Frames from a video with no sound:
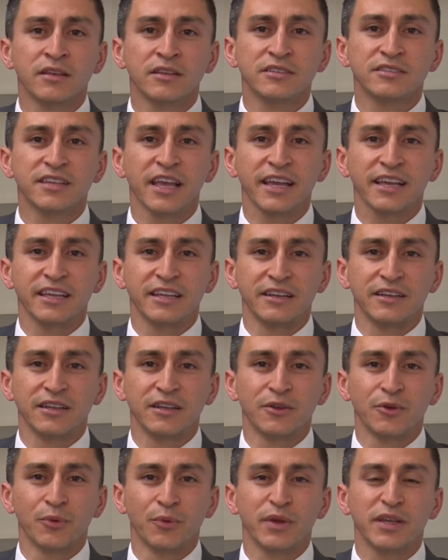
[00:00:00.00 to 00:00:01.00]
Second,
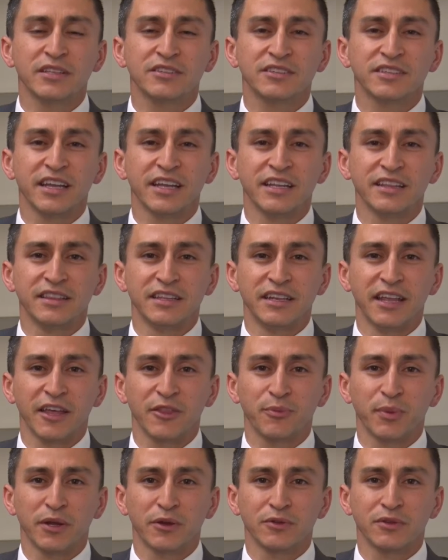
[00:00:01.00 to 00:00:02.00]
reinstating the
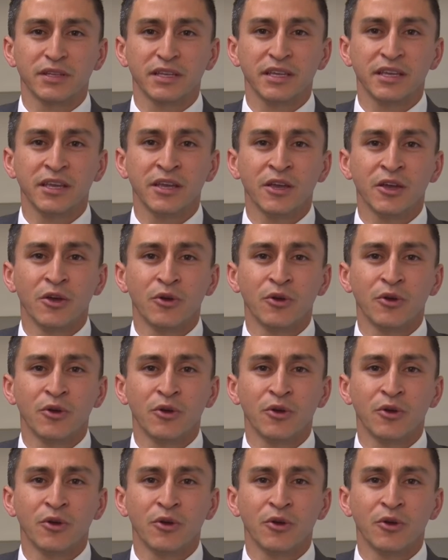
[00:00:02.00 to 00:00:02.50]
death penalty